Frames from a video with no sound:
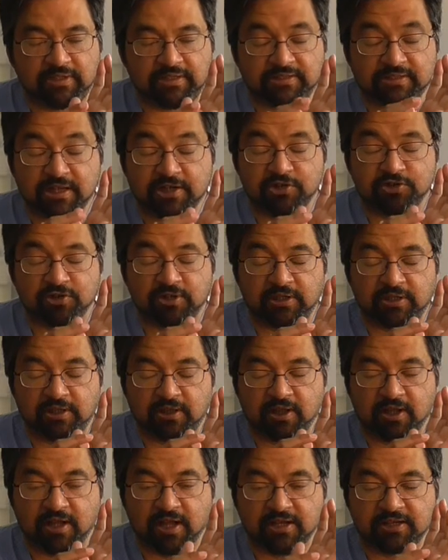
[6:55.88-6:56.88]
essentially
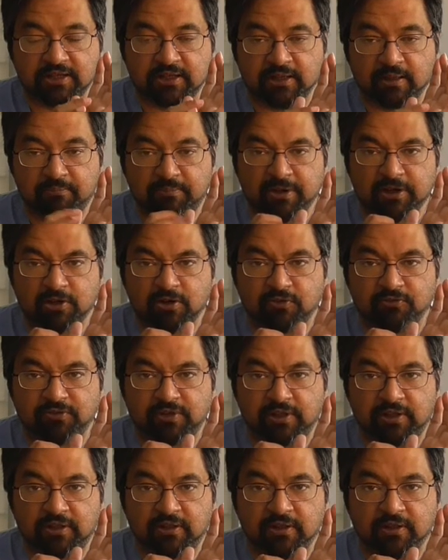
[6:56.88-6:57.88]
cutting a bit of
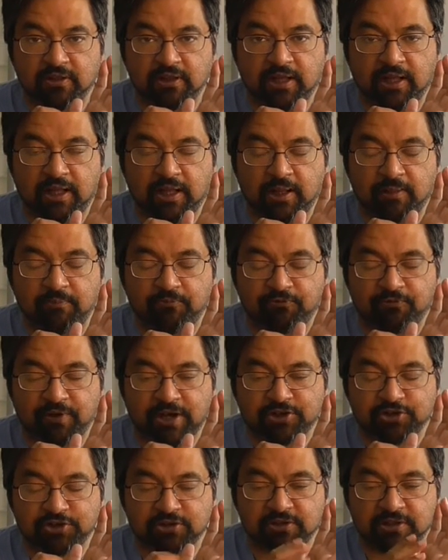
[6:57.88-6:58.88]
the
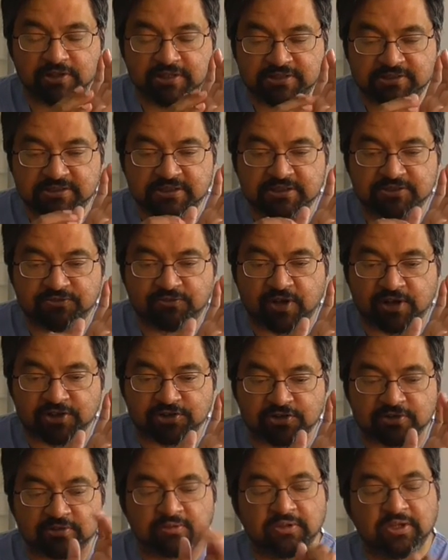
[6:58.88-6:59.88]
fascia, the diseased
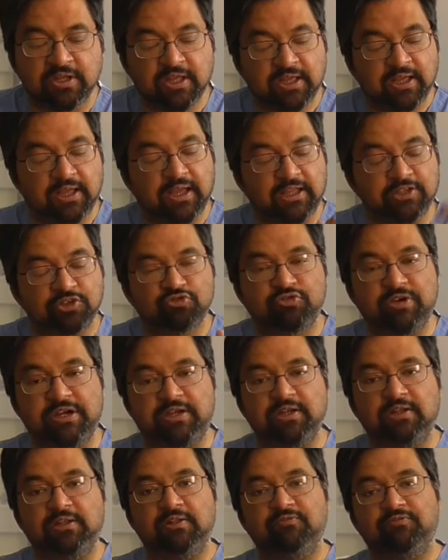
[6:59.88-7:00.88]
fascia, and
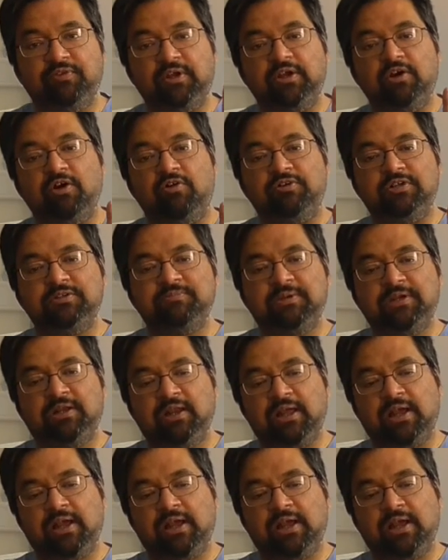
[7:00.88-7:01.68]
straightening the finger up. It's a bit